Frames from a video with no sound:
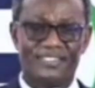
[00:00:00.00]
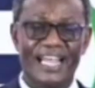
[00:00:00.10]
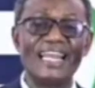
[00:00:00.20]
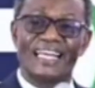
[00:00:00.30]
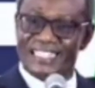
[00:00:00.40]

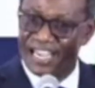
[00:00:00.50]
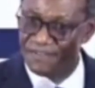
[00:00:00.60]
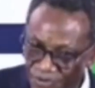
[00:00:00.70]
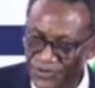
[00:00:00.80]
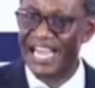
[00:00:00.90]
and
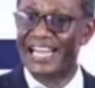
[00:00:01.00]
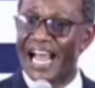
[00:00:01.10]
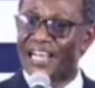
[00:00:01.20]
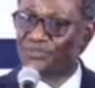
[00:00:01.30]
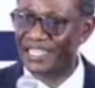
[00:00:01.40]
interviewed and
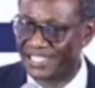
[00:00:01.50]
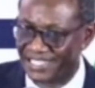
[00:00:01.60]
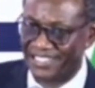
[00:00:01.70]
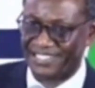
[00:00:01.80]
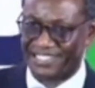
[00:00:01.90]
asked
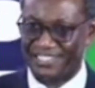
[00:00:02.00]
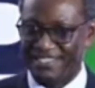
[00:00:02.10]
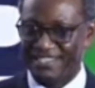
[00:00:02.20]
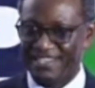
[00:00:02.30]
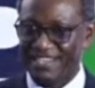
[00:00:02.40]
questions
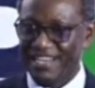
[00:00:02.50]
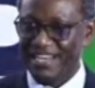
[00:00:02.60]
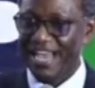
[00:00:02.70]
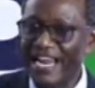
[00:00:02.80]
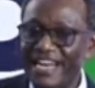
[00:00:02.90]

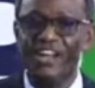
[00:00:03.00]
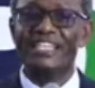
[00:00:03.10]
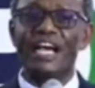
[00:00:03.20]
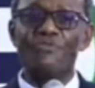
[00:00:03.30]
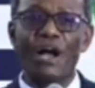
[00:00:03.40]
and not
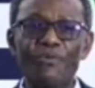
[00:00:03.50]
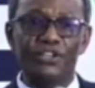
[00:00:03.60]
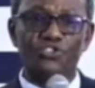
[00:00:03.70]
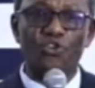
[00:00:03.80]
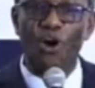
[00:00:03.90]
that you are
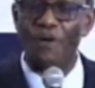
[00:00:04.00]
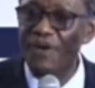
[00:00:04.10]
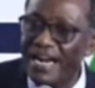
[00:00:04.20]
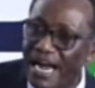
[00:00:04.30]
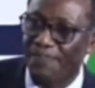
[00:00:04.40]
going to cover
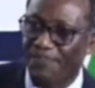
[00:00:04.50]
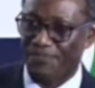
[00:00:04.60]
up.